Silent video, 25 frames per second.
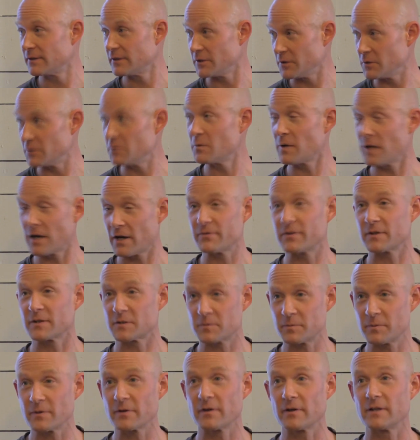You have
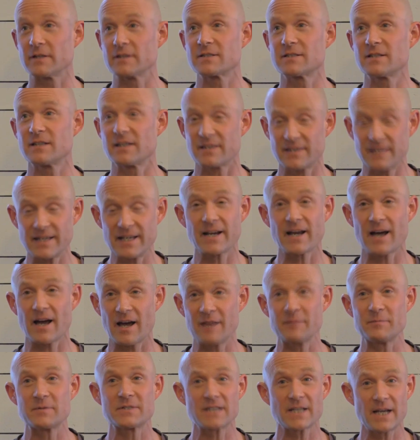experienced the thing
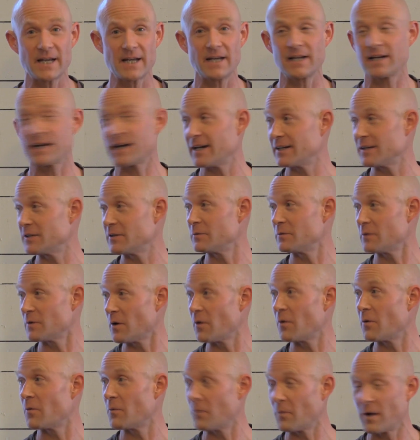I'm saying, and you
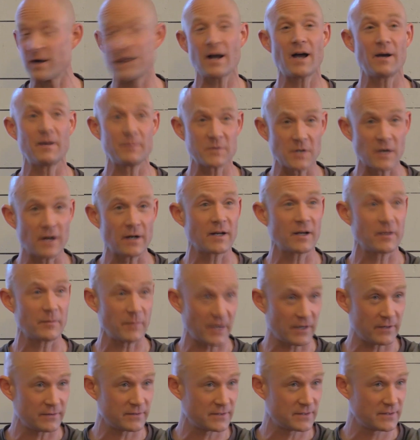know what I'm talking
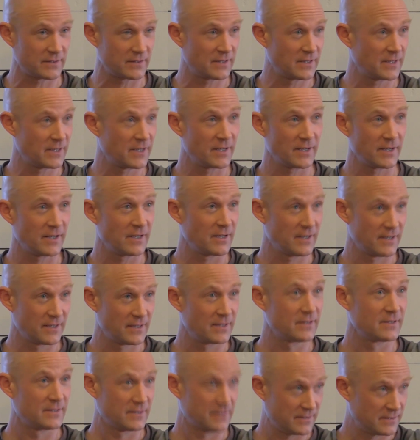about.
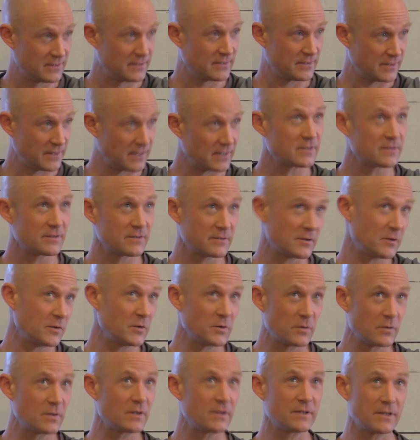Yes? So
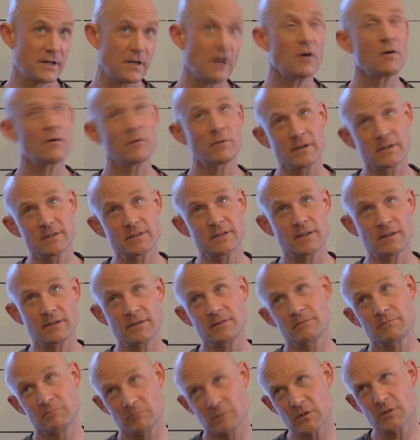you can say, oh, he said
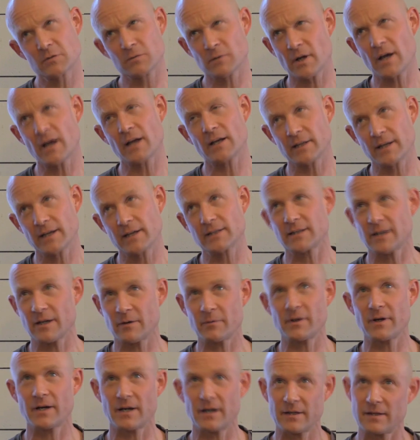it this way, I like
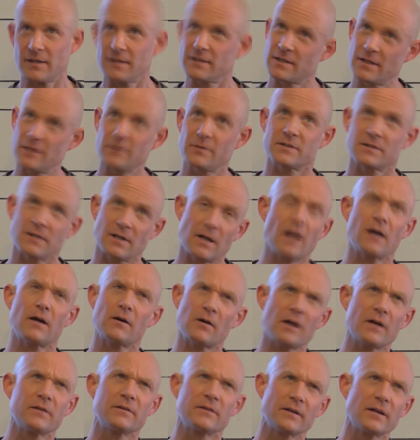that way, that's how he said it.
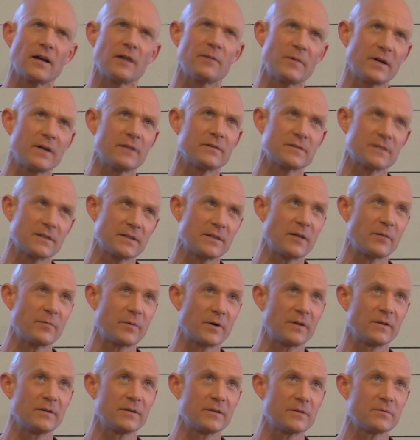Oh, I think I might have said
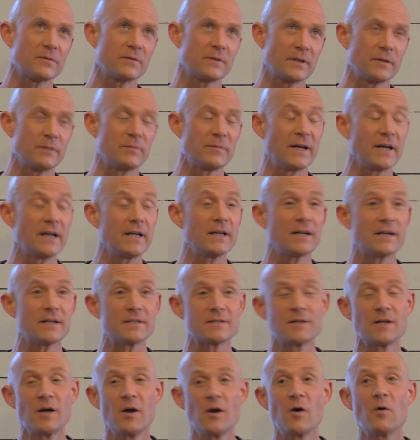that part a little differently. But in any
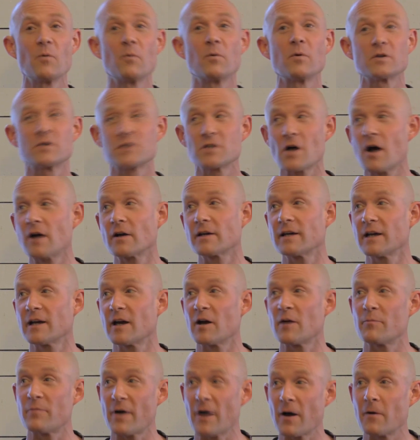case, we're
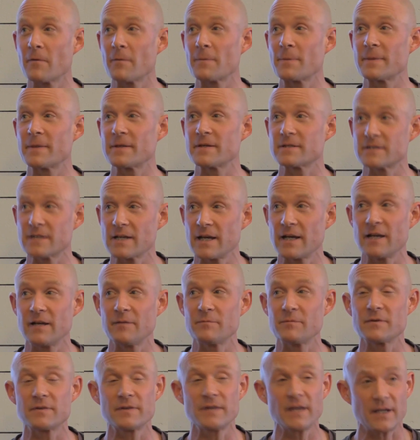talking about the
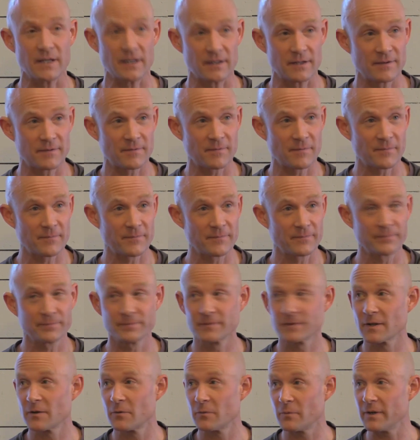same thing.
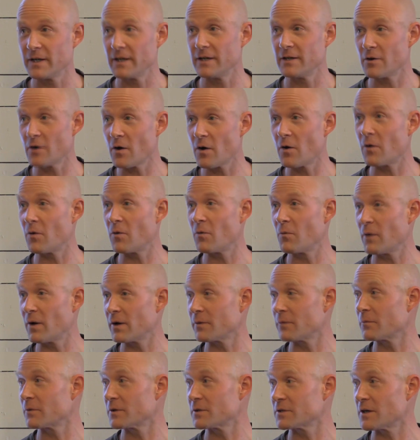We know
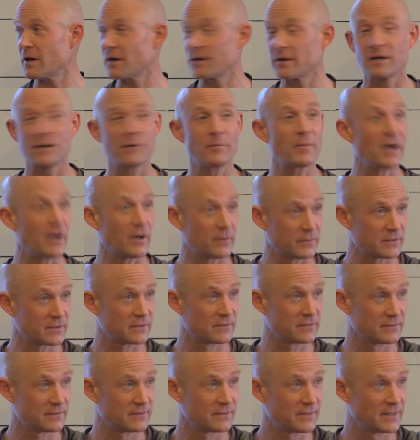what we're talking about.
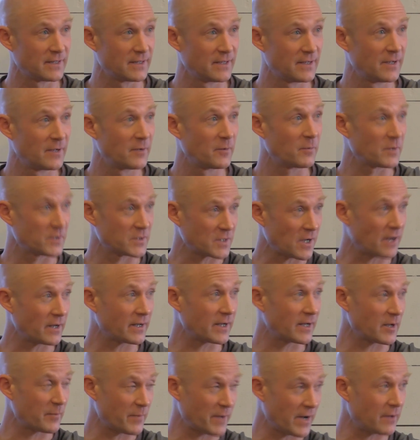We're
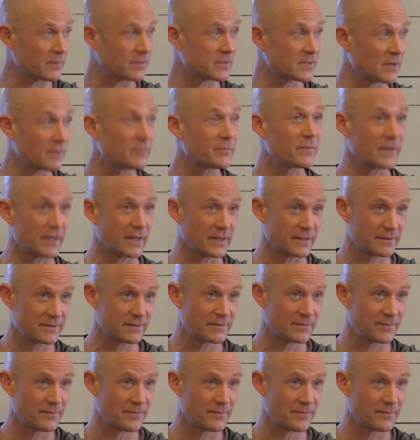talking about something.